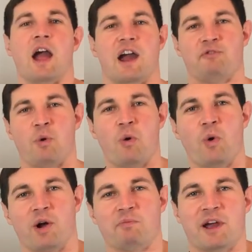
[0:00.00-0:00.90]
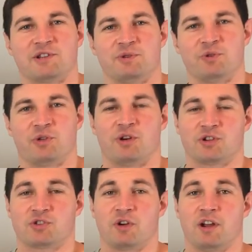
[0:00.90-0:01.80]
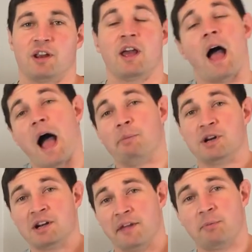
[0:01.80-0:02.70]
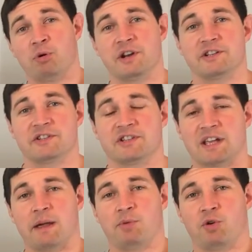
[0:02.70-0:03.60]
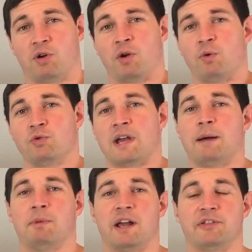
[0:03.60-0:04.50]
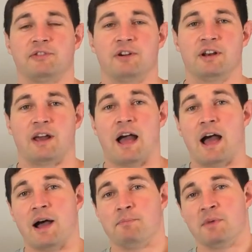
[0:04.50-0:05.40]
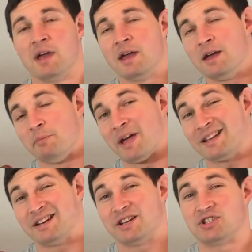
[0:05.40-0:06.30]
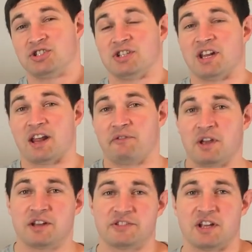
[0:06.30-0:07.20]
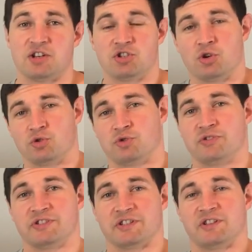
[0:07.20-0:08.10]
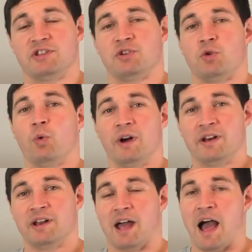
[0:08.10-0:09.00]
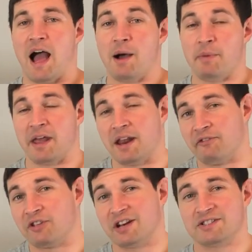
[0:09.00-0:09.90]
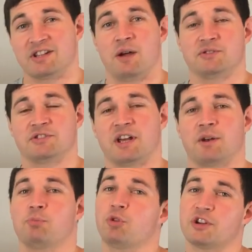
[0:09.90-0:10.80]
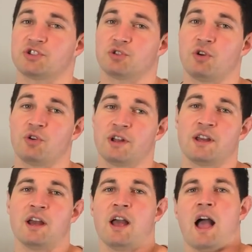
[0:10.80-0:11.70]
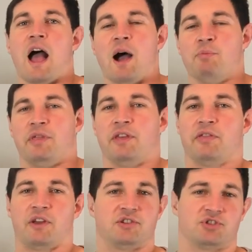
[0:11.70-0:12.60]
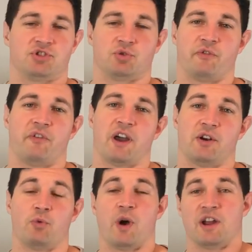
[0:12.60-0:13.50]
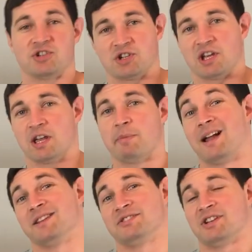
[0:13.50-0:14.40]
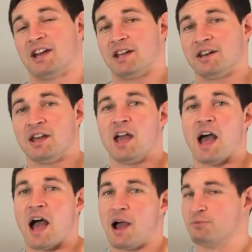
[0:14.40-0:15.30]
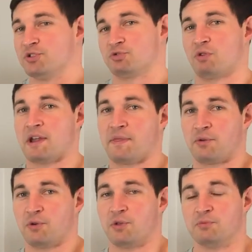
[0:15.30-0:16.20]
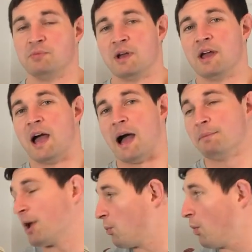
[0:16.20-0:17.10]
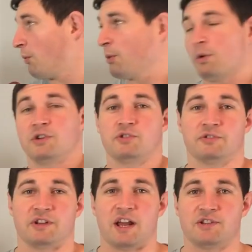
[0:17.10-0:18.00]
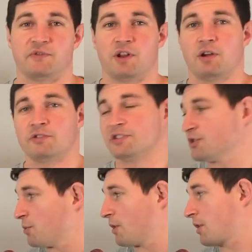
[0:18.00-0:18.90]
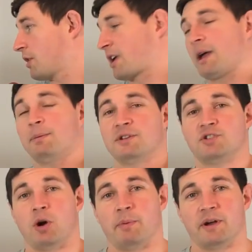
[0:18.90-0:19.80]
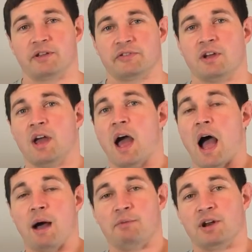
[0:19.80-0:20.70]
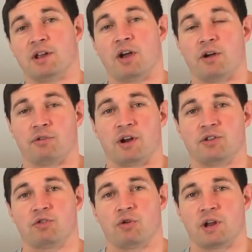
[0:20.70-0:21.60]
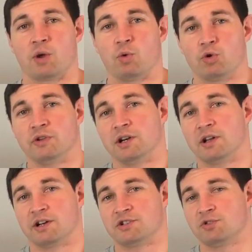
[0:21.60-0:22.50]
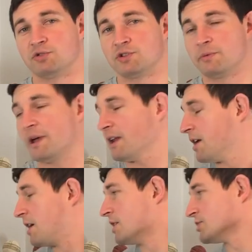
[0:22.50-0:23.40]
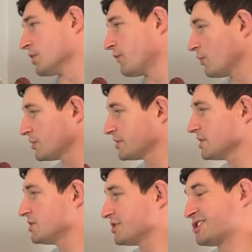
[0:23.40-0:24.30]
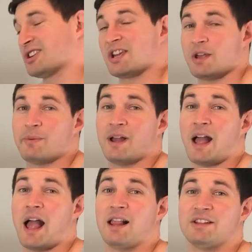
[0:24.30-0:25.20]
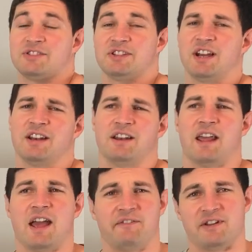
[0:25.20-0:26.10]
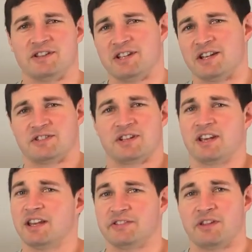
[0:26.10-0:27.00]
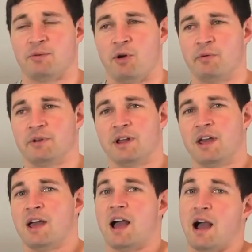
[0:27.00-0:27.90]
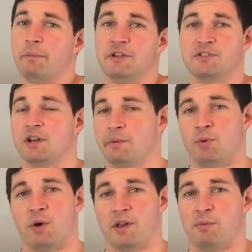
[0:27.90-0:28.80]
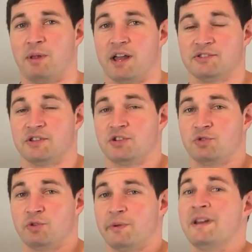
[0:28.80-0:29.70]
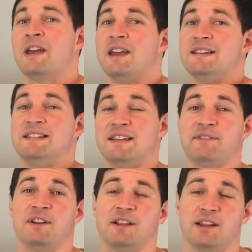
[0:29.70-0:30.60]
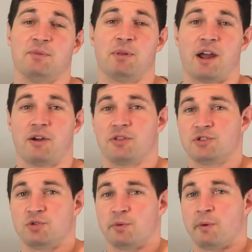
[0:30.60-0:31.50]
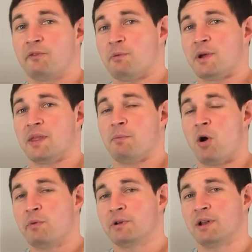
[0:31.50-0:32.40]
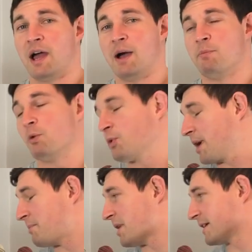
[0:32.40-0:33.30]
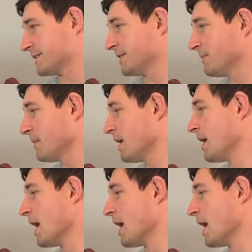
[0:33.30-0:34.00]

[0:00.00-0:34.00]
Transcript: Hey everyone, welcome back to Unorthodox Cricket. Um, in another pretty decent game in the Cricket World Cup last night, um, Bangladesh set Afghanistan 262 to 1, um, and Afghanistan started pretty strongly, uh, but then things just sort of faded away, and Shakib Al Hasan um, just ran through them. Um, now, what we want to do in today's video is I just want, got a couple of topics um, that are going around in the cricketing world that I'd like to talk to you about. So firstly, just Shakib Al Hasan and how fantastic he is at the moment. Um, he's going to be one of the players of the tournament definitely player of the tournament for me at the moment, um, but we'll come back to him.